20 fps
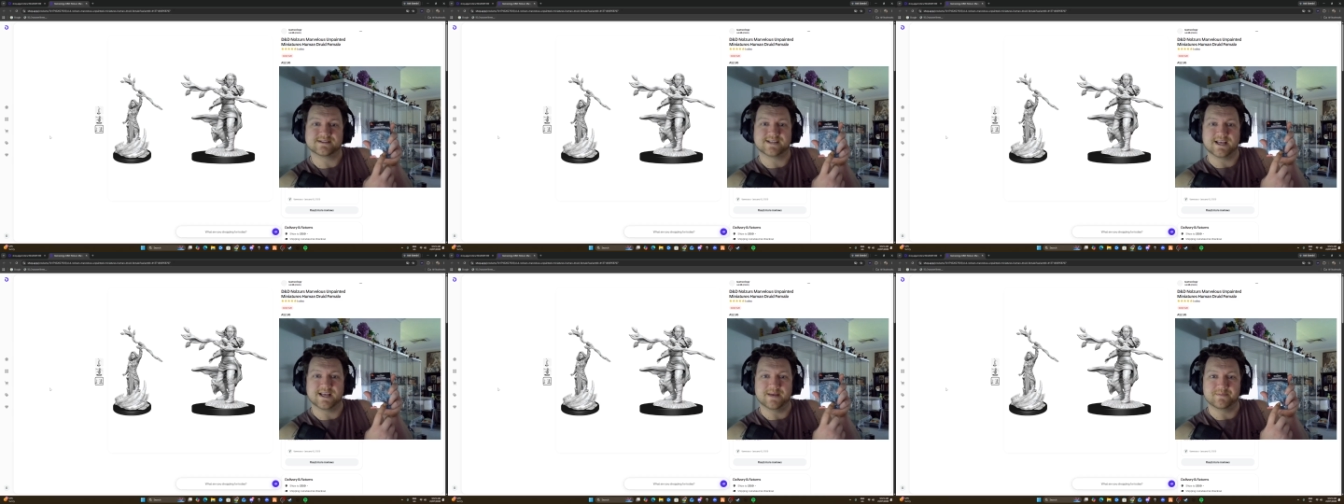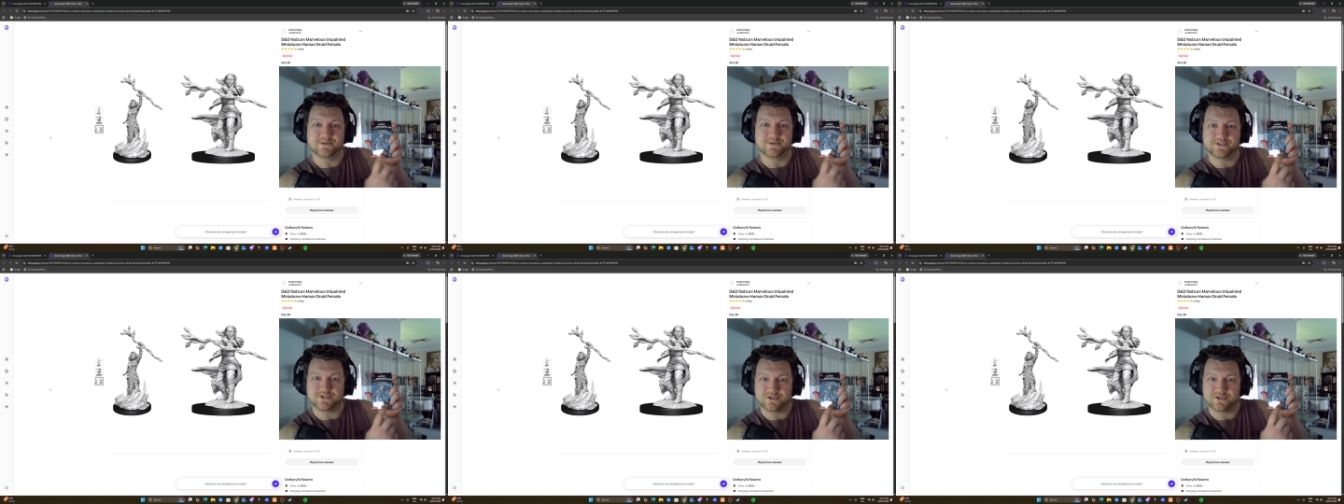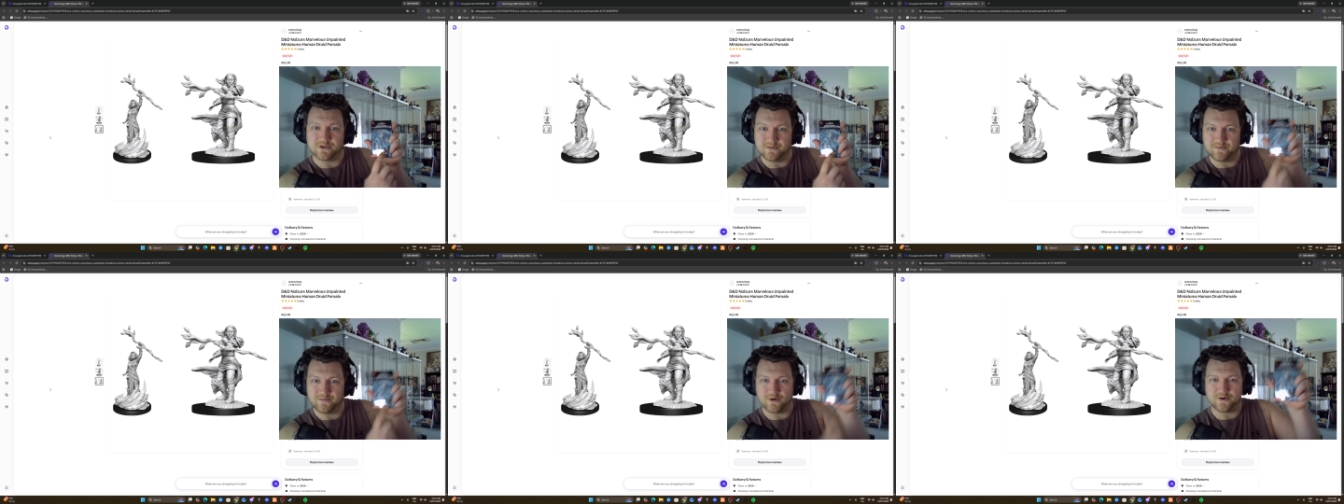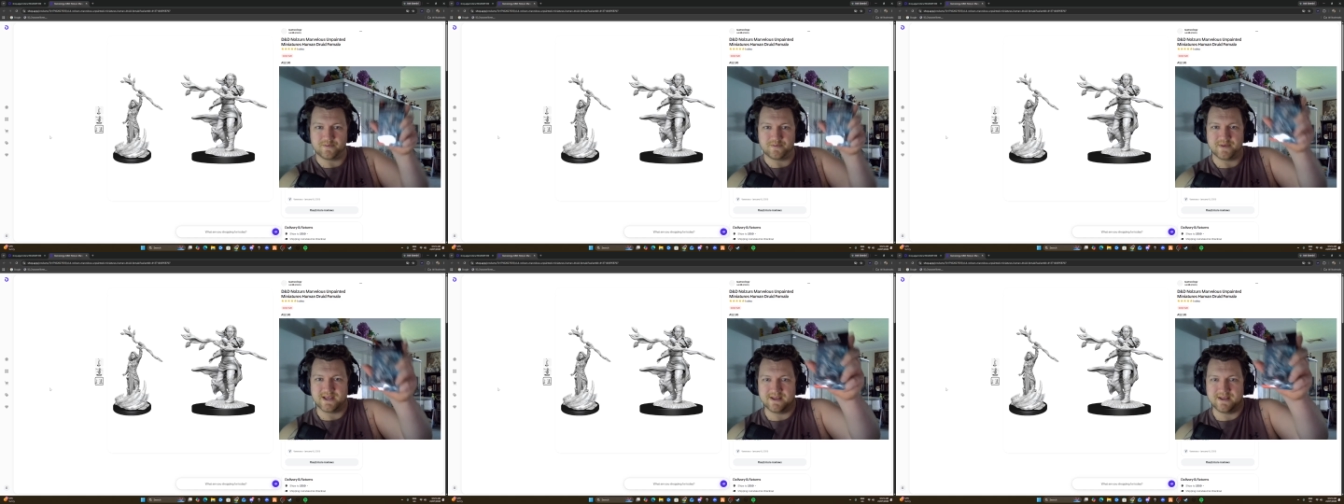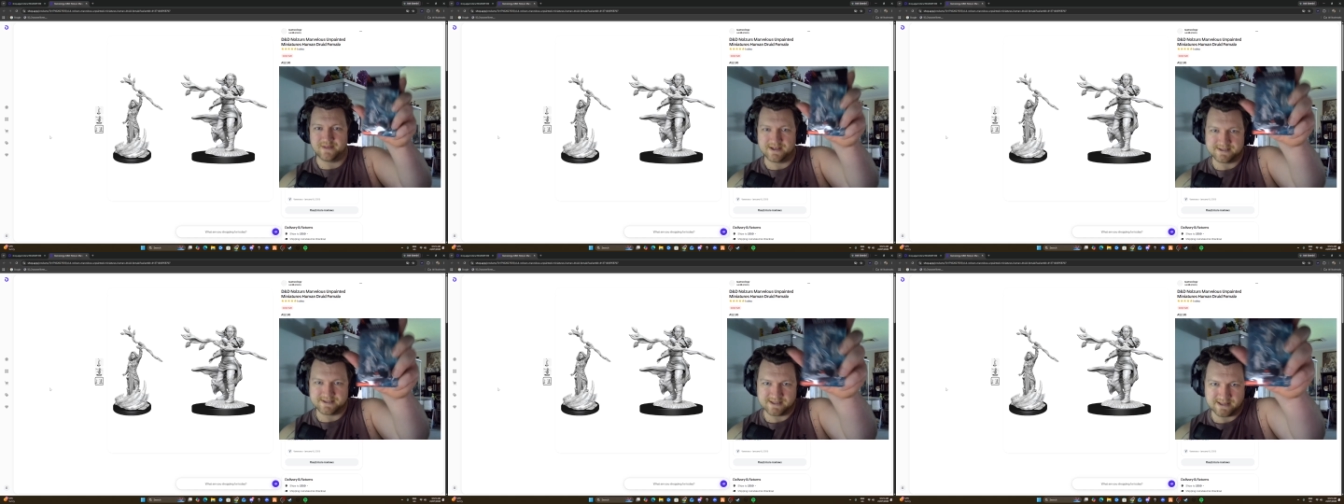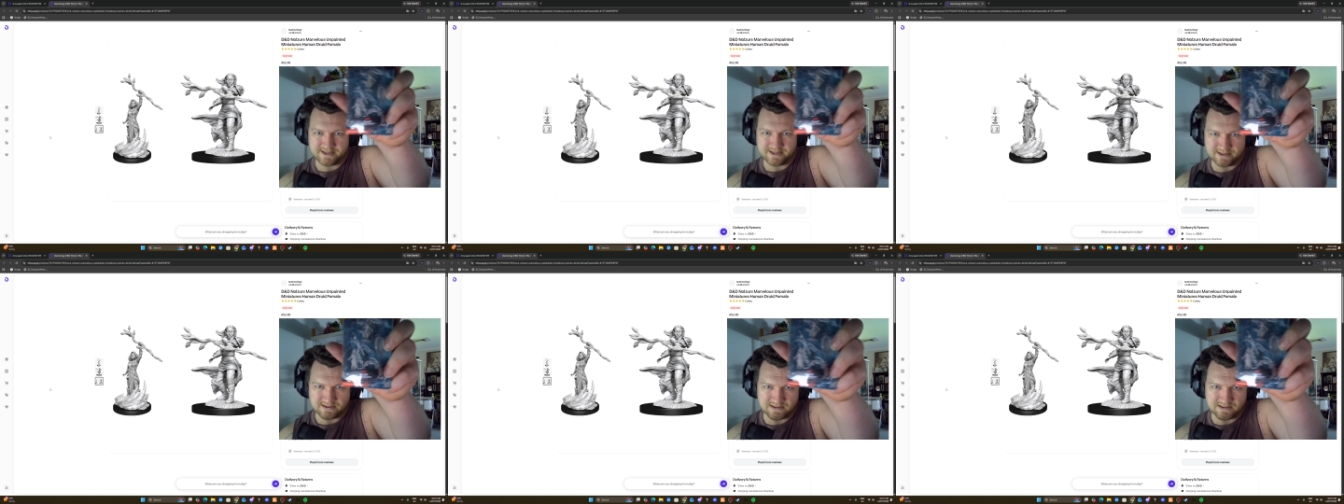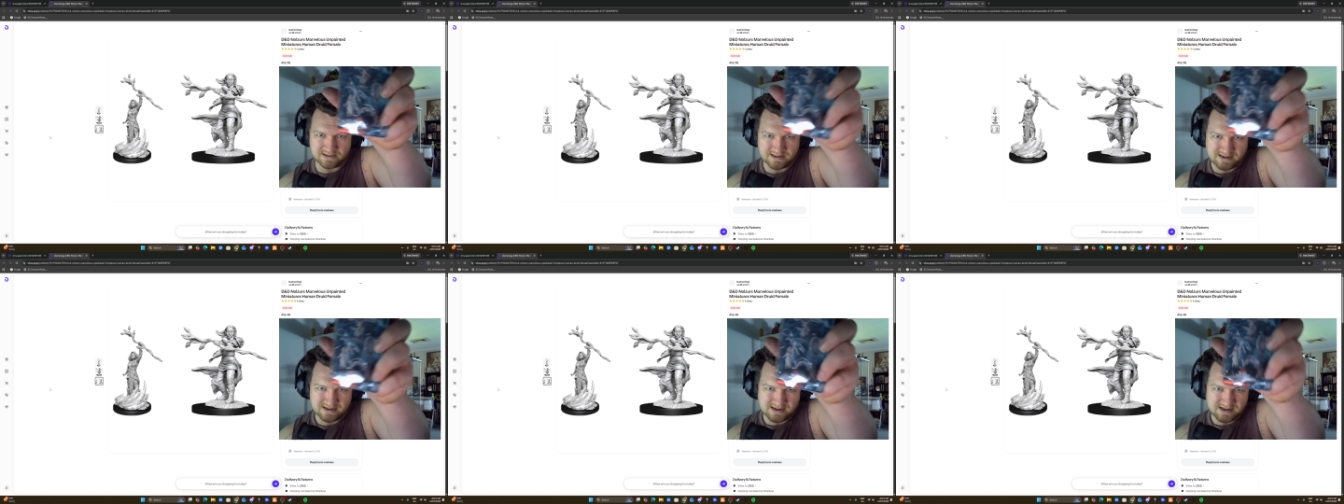see it, but just on the bottom here, there's a
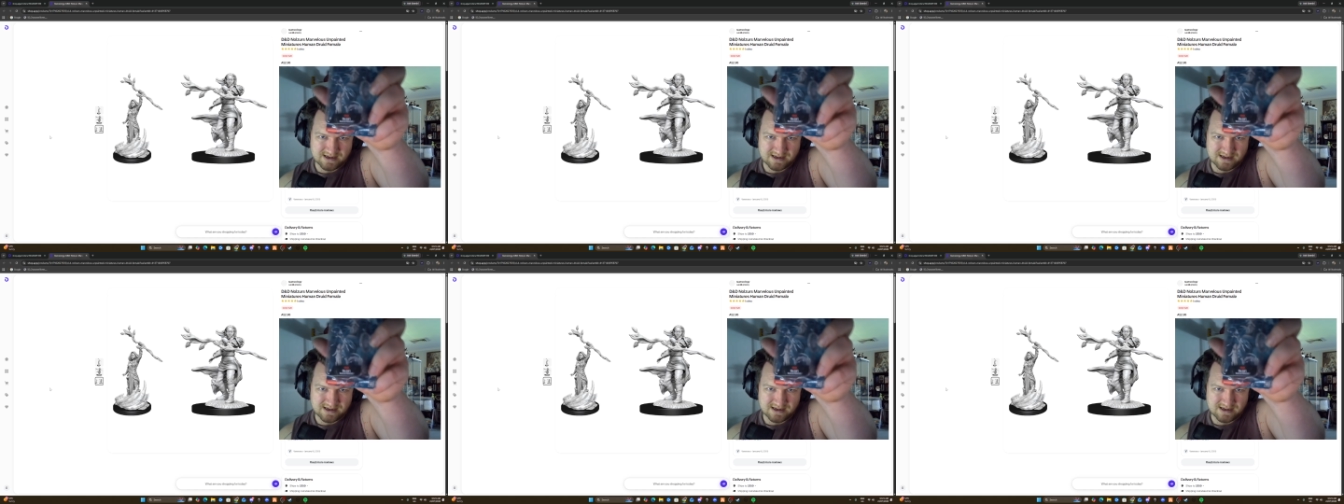little,